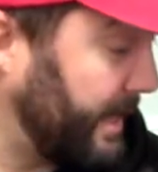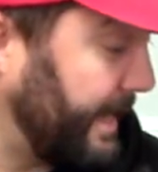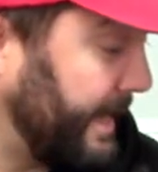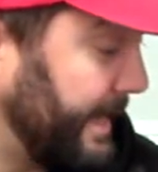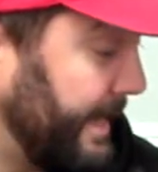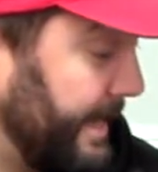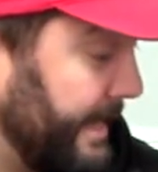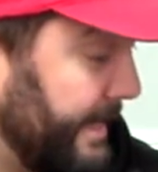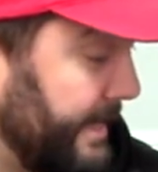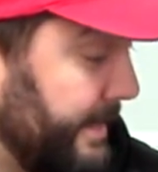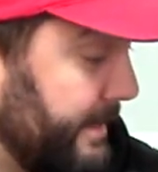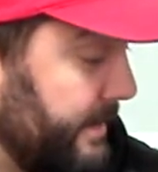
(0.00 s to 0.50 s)

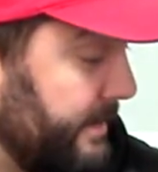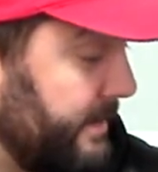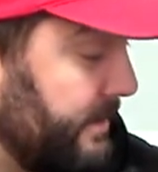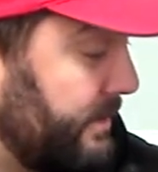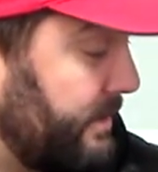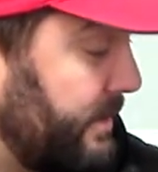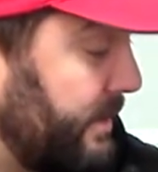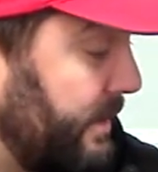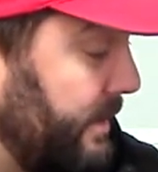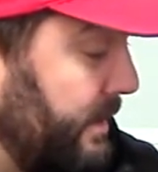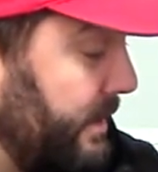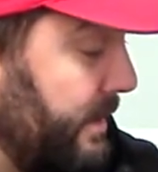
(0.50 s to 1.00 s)

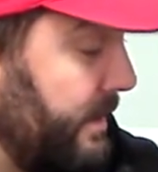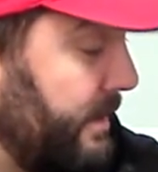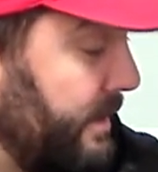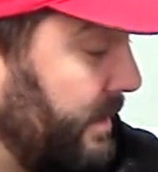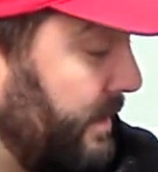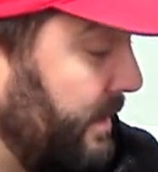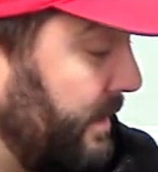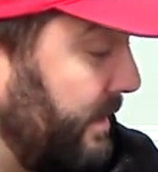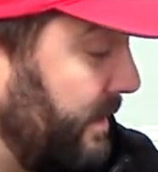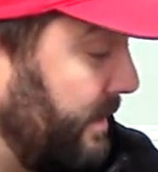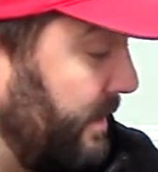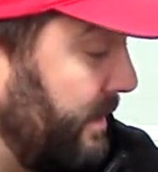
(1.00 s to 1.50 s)
and
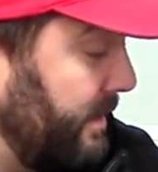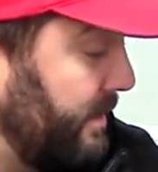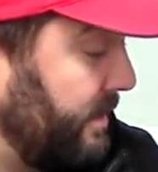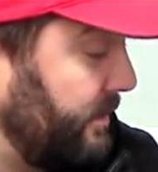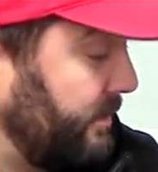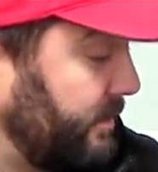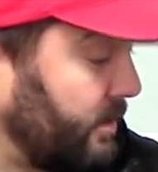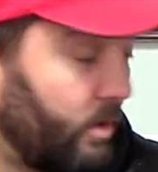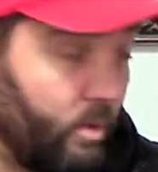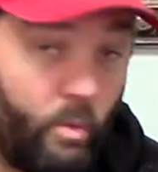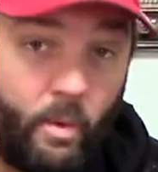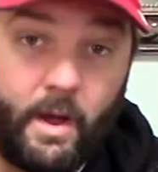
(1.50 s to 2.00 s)

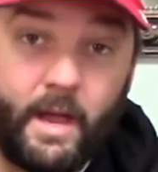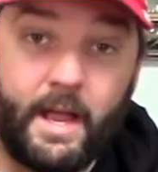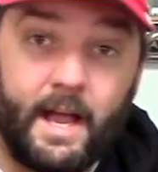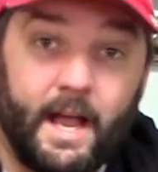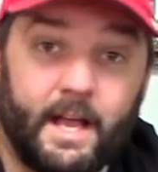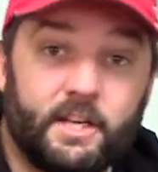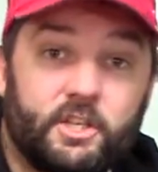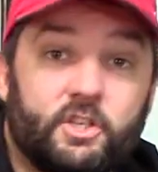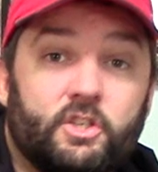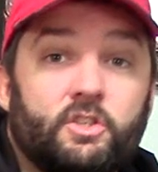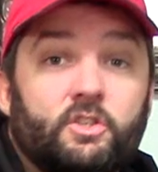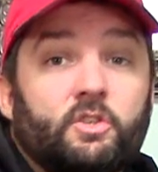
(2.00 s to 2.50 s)
the way
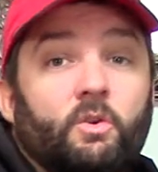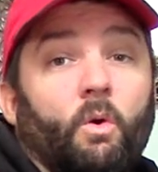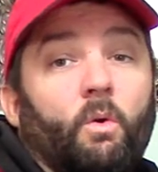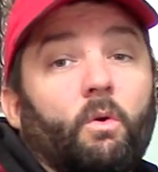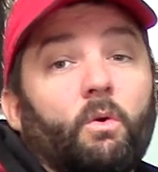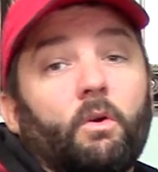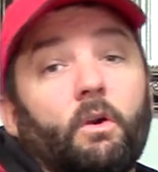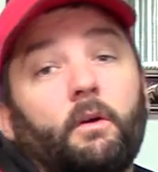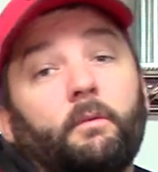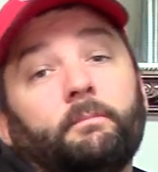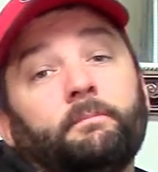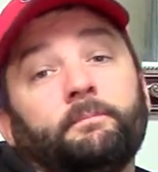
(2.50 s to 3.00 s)
I
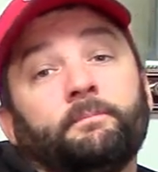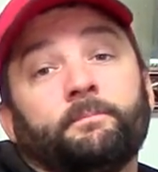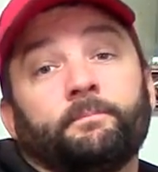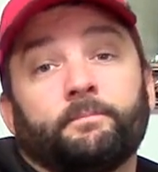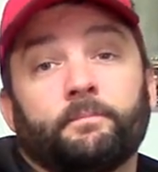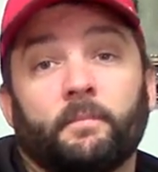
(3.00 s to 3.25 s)
store them,